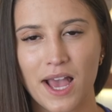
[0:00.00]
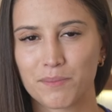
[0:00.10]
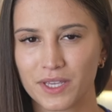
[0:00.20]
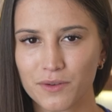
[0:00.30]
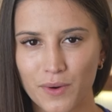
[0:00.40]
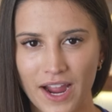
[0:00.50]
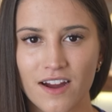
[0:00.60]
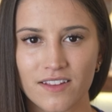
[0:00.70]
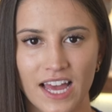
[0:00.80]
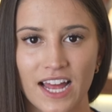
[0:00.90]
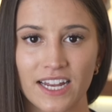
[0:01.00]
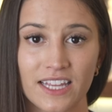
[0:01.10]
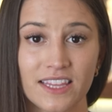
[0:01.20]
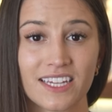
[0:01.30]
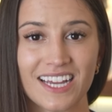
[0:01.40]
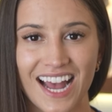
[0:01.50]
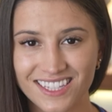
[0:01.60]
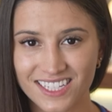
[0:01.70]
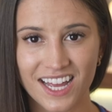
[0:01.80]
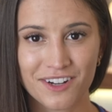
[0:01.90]
Be aware that in the
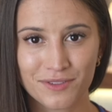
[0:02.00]
Catalan